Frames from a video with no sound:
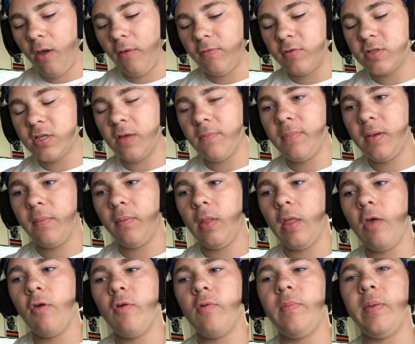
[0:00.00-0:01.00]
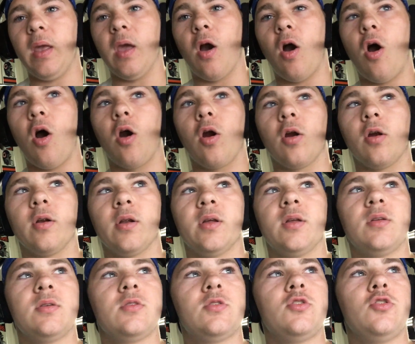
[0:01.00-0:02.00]
for some people it would be hard
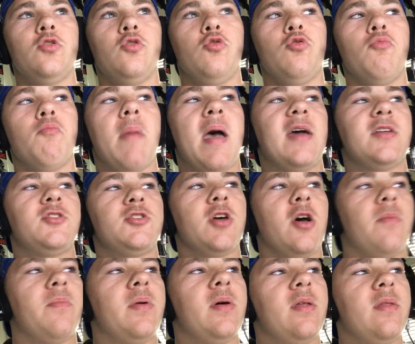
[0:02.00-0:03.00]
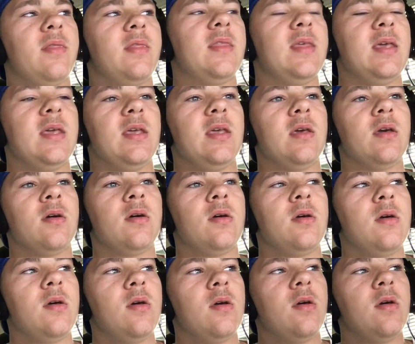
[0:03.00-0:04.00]
to match up the
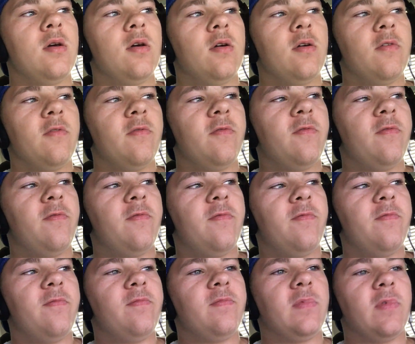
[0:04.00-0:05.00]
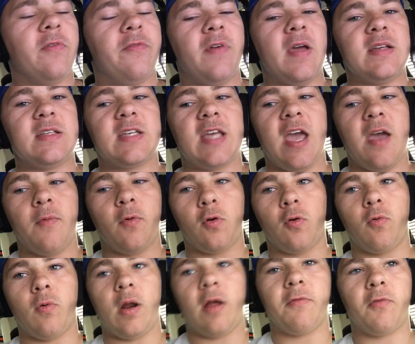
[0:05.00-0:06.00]
the face cam
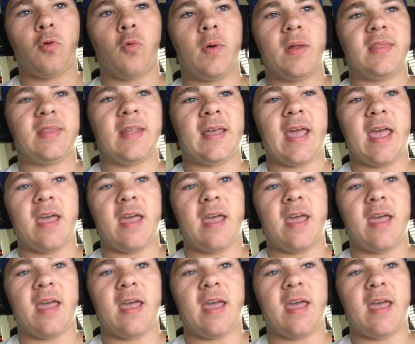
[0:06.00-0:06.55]
or whatever with the